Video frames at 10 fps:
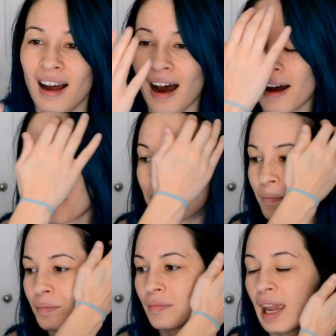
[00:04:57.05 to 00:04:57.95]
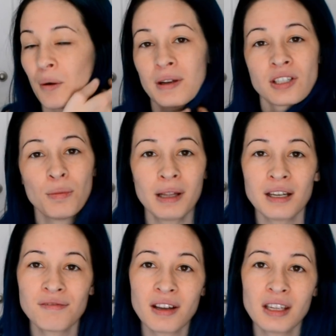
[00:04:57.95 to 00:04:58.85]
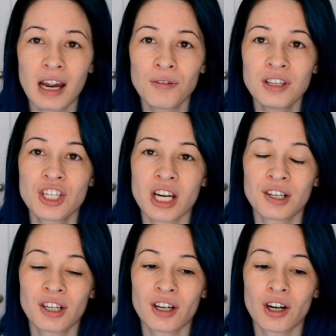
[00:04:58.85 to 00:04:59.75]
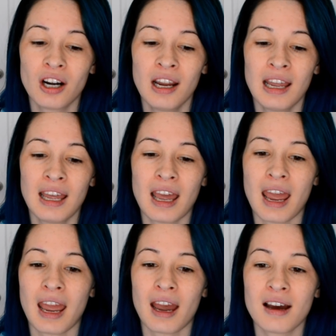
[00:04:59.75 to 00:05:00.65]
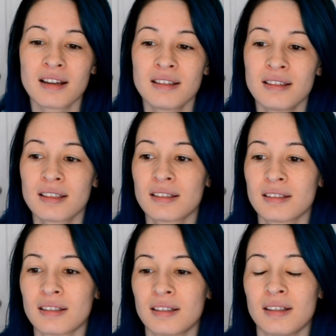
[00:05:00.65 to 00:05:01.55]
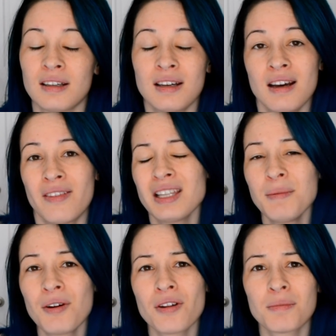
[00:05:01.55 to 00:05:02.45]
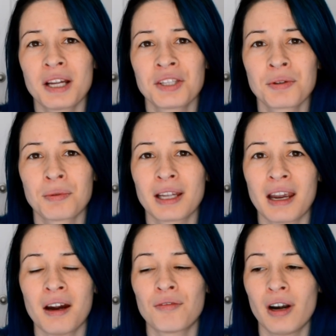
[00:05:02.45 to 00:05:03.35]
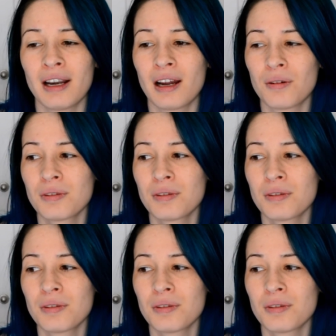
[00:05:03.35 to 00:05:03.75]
Um, and we don't plan to find out the gender. And that's about all the plans we really have right now.